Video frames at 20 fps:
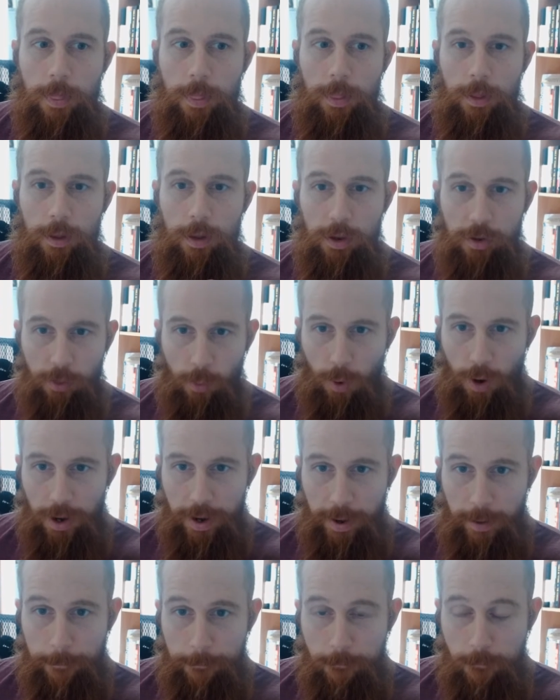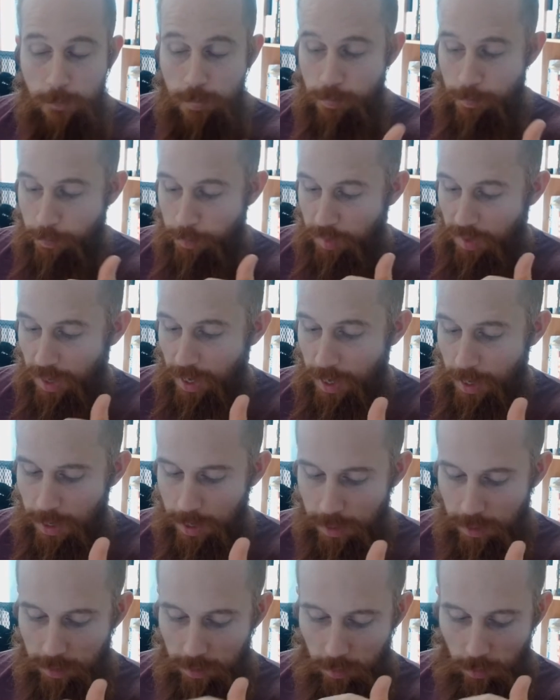in your workout.
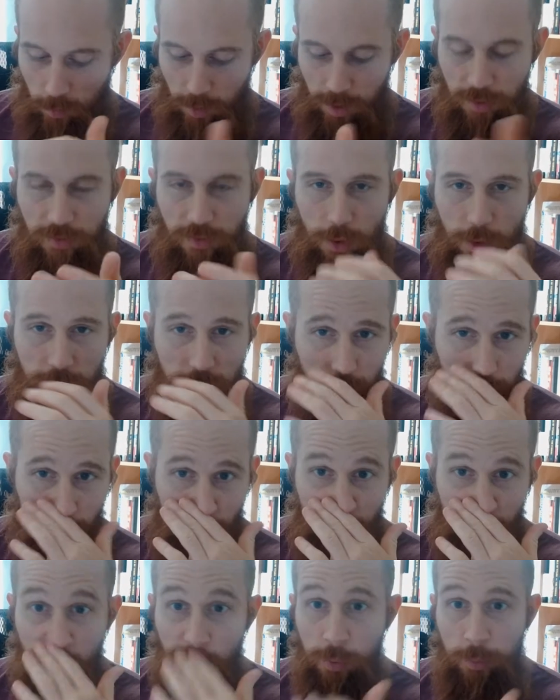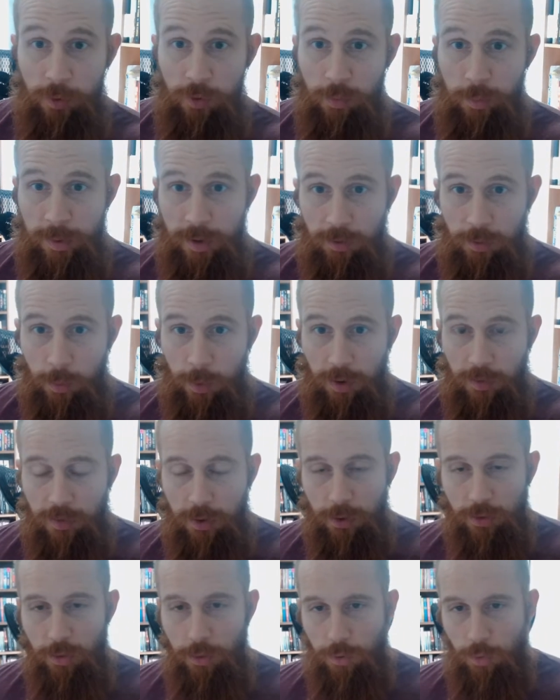And we're going to focus on two movements. We're going to
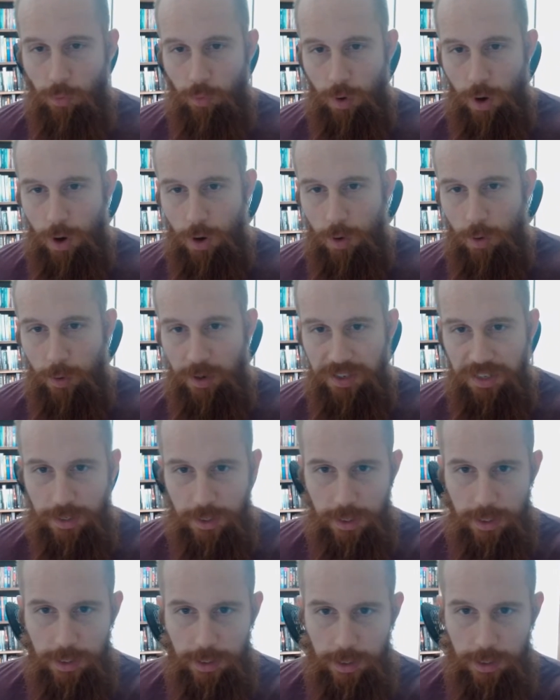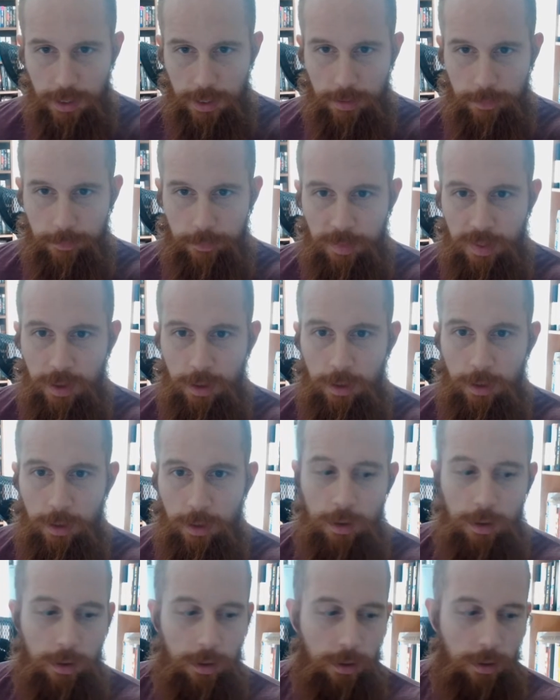focus on the row and the clean.
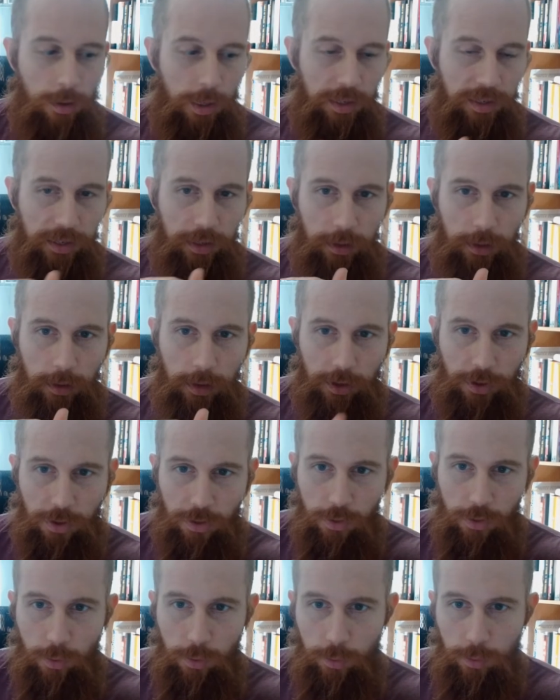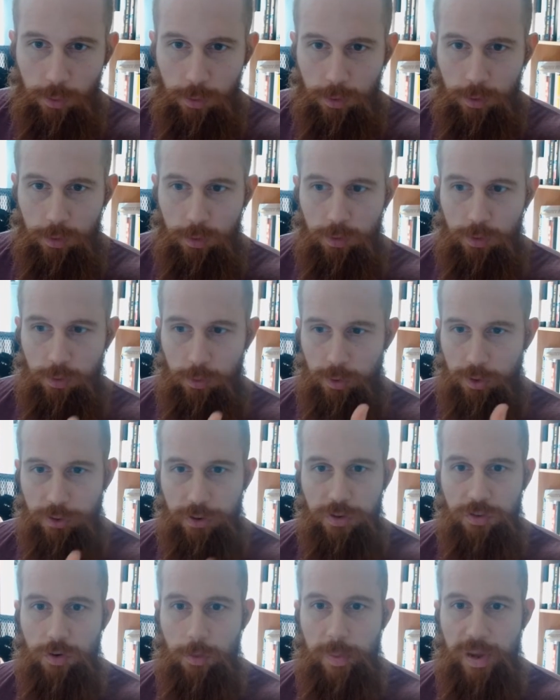And the Q to
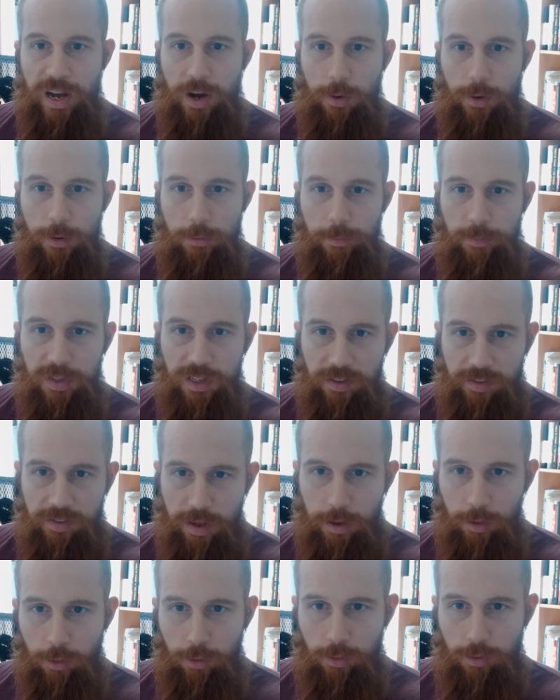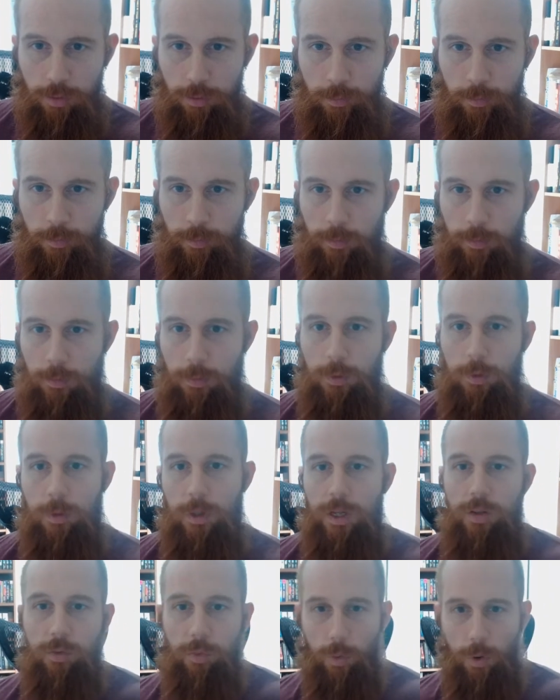increase our power is heels.
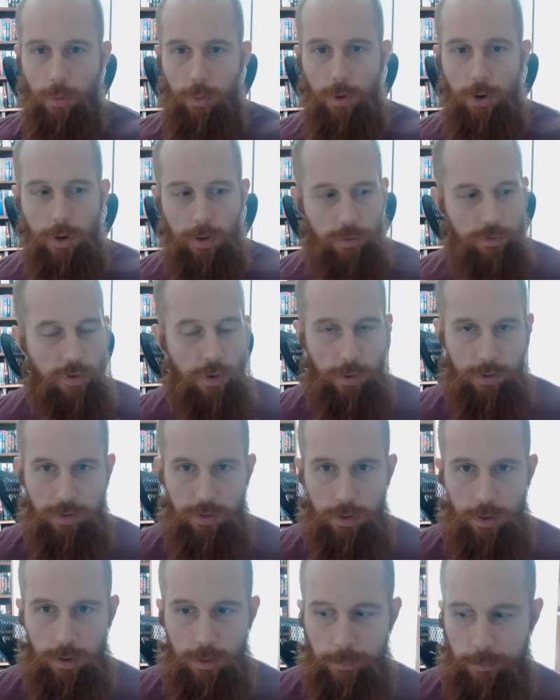That's what we're focusing on.